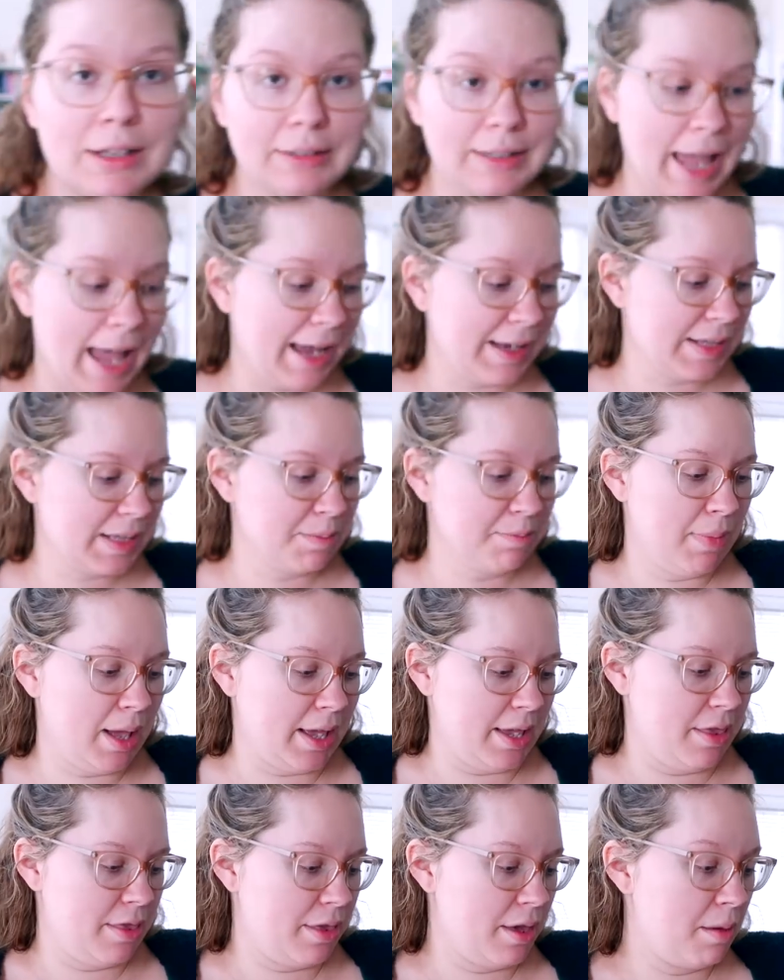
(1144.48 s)
last
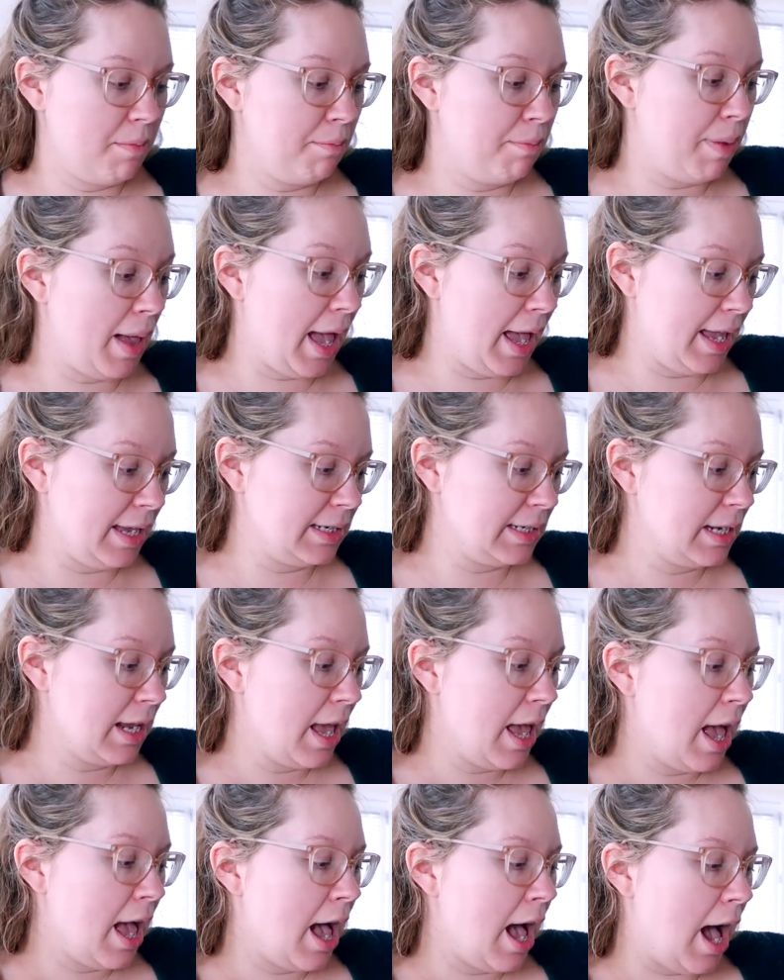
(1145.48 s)
month, but
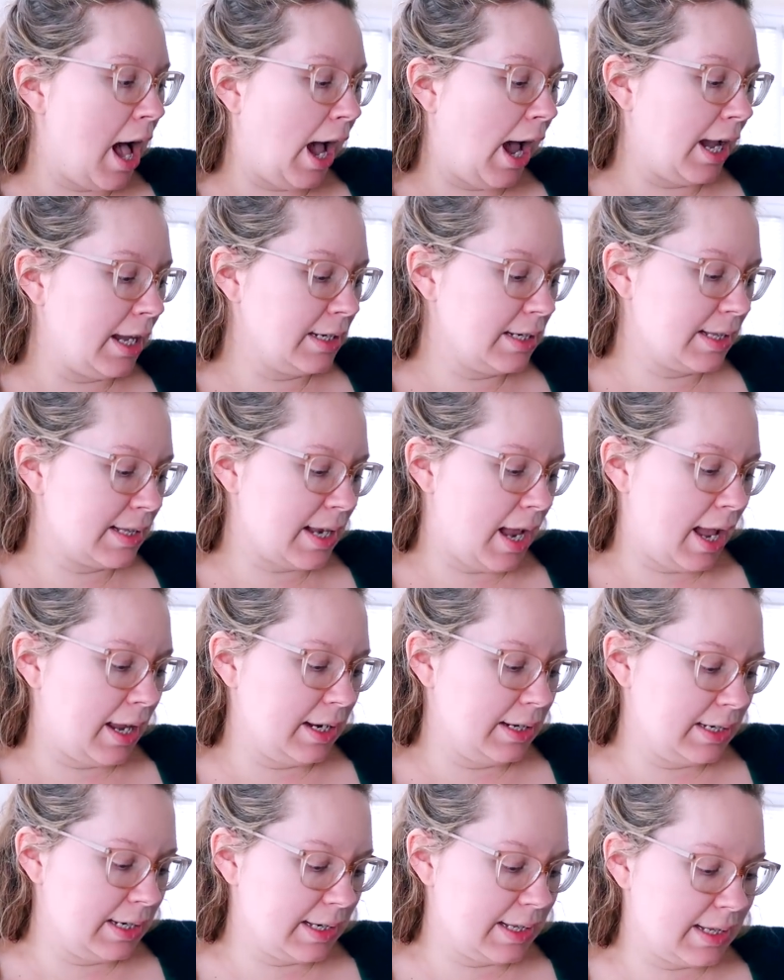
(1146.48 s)
I
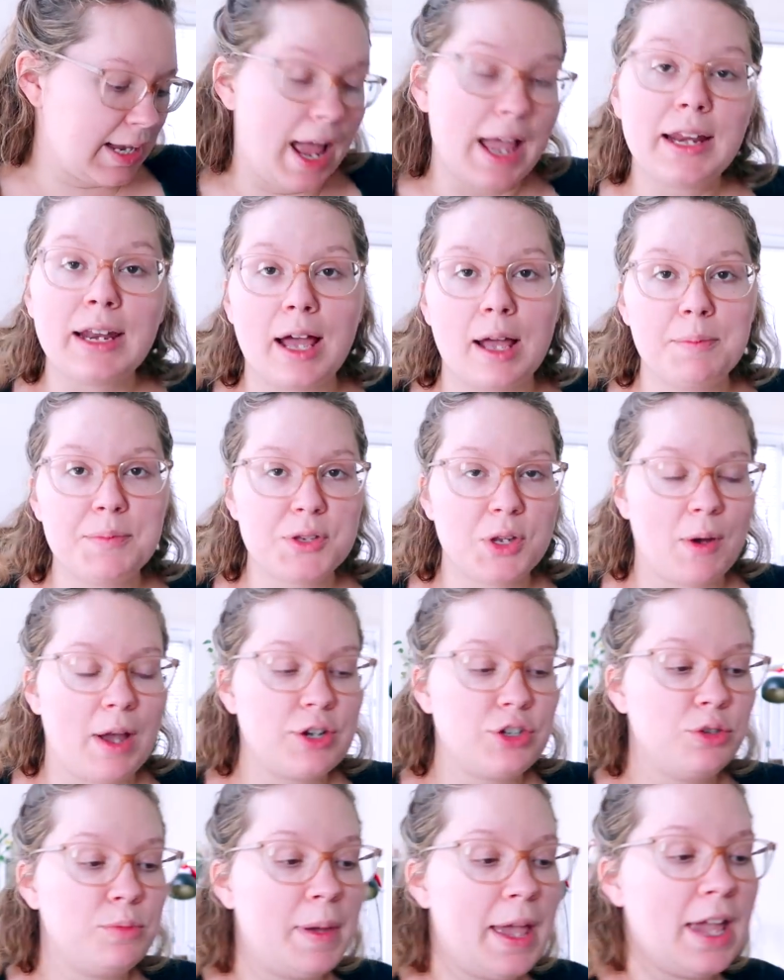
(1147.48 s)
decided to sign up. So I
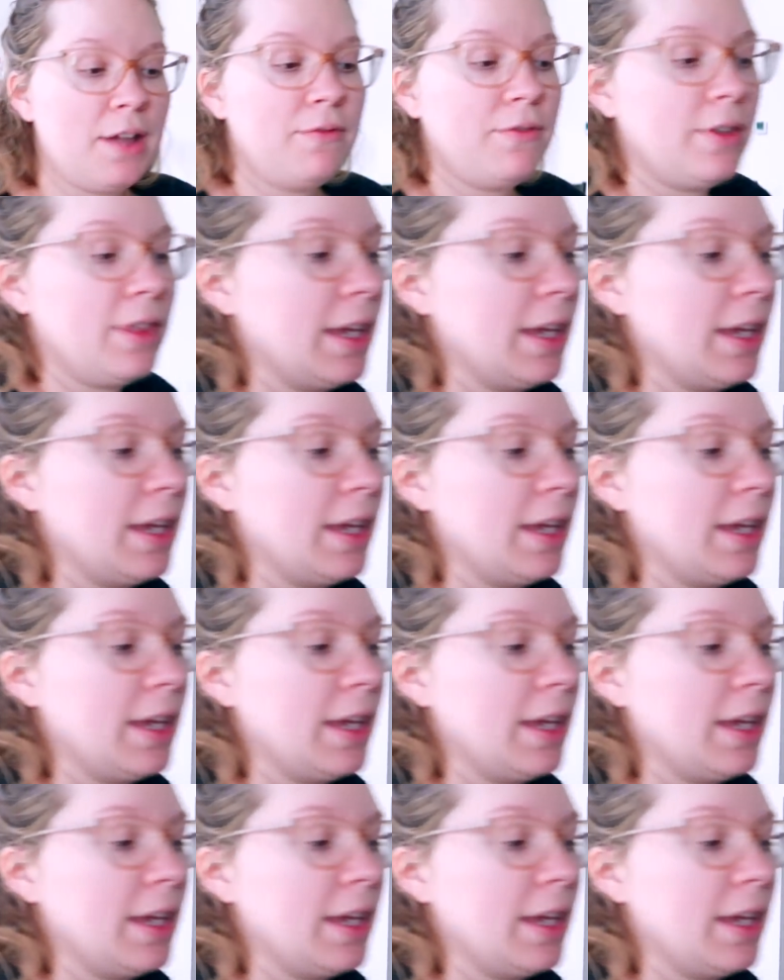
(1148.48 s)
do pay for